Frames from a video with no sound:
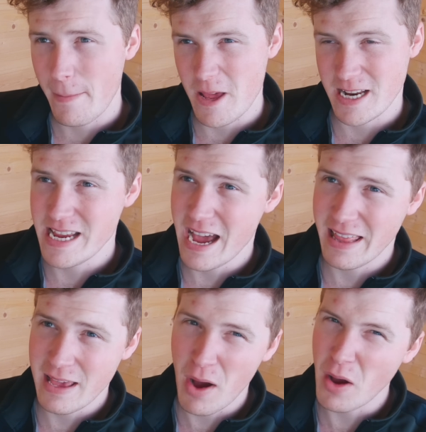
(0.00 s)
And yeah,
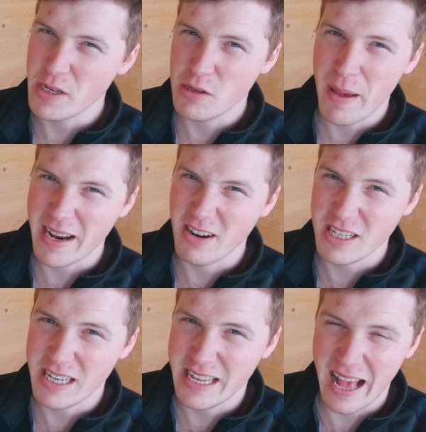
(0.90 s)
they might be spec'd
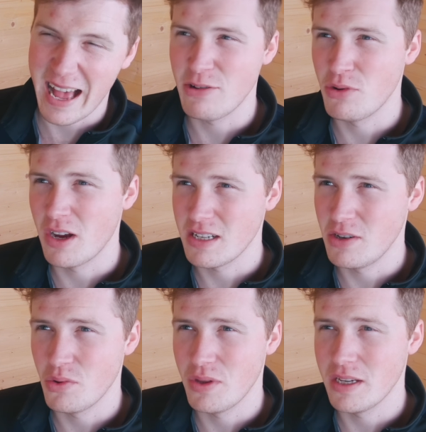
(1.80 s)
nicely and handled nicely
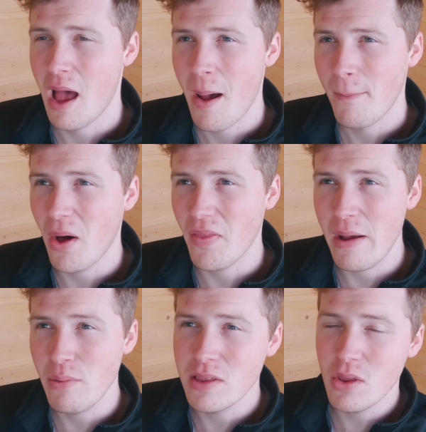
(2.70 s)
and all this, but
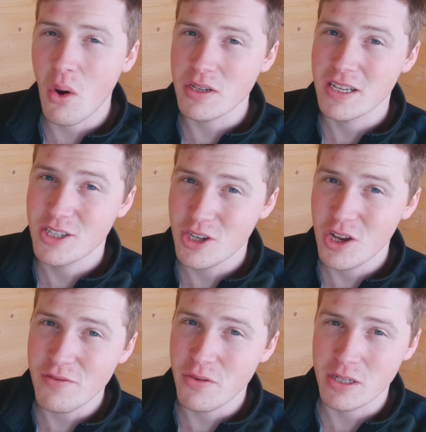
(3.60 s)
they will not
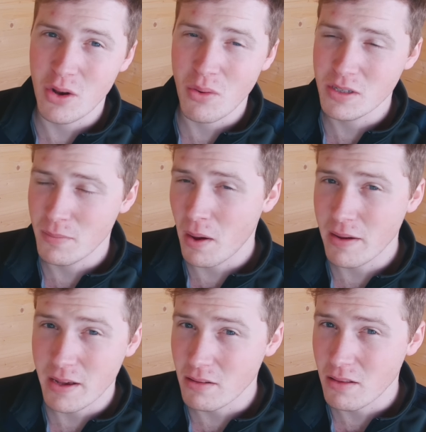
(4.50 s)
serve you as long as a
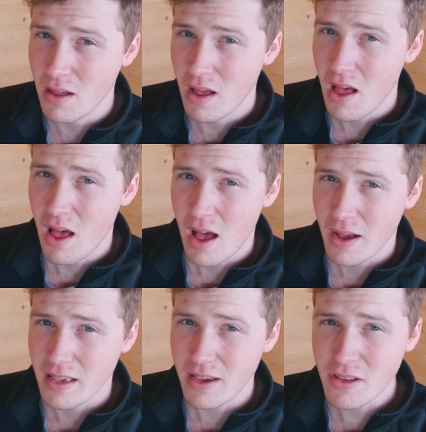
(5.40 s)
Baikal.
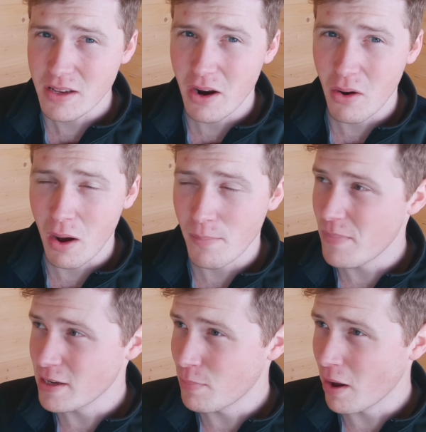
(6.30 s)
Given that, you know,
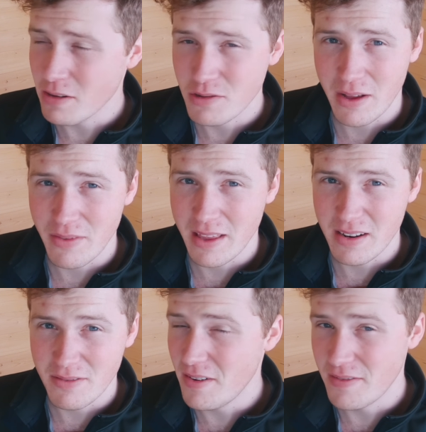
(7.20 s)
there's Baikals out there that
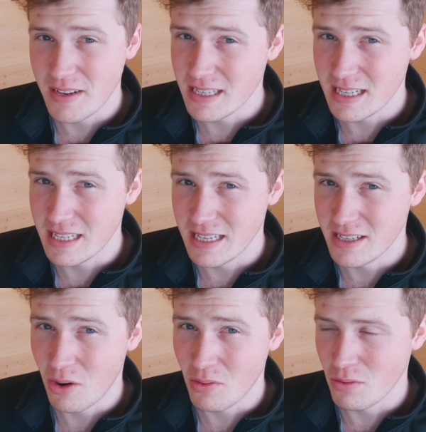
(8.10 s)
are 50 or 60 years
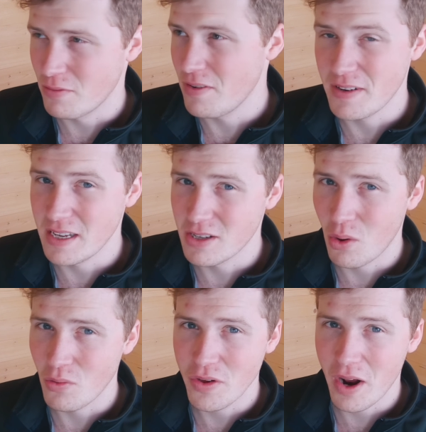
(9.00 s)
old, or 50 years
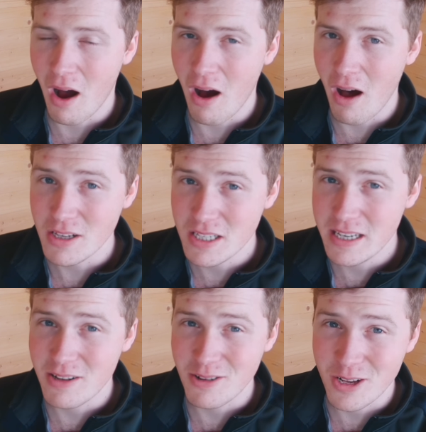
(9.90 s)
old, that are
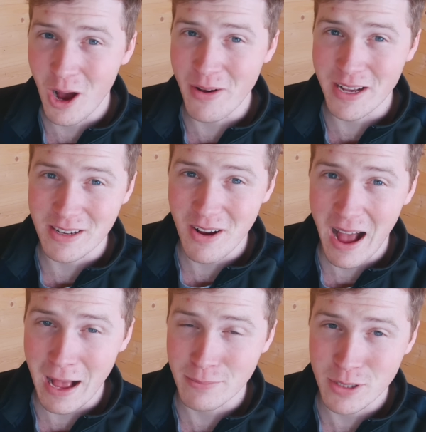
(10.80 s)
still going
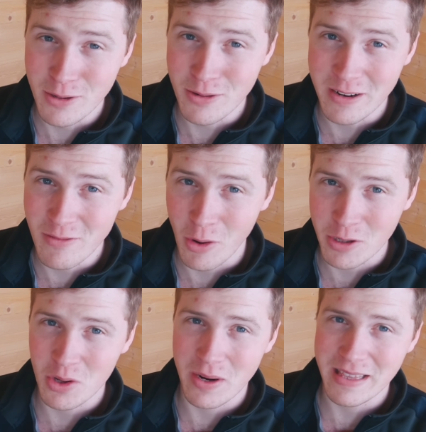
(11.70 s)
absolutely rock
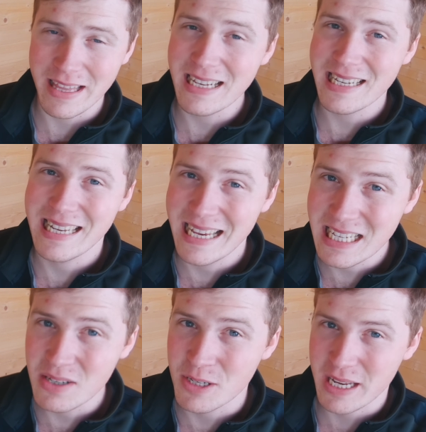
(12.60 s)
solid, that is a
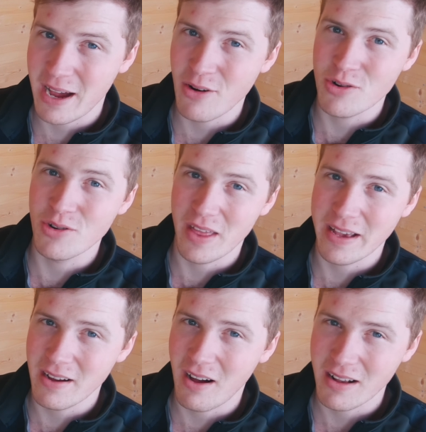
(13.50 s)
testament to how good
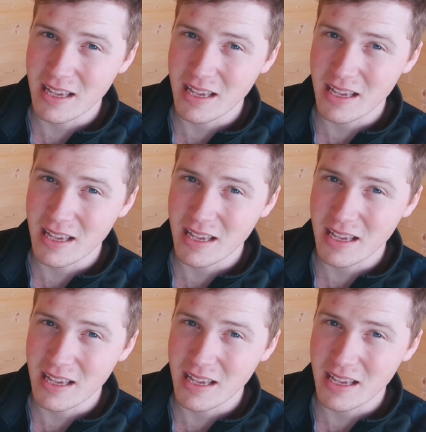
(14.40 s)
they are.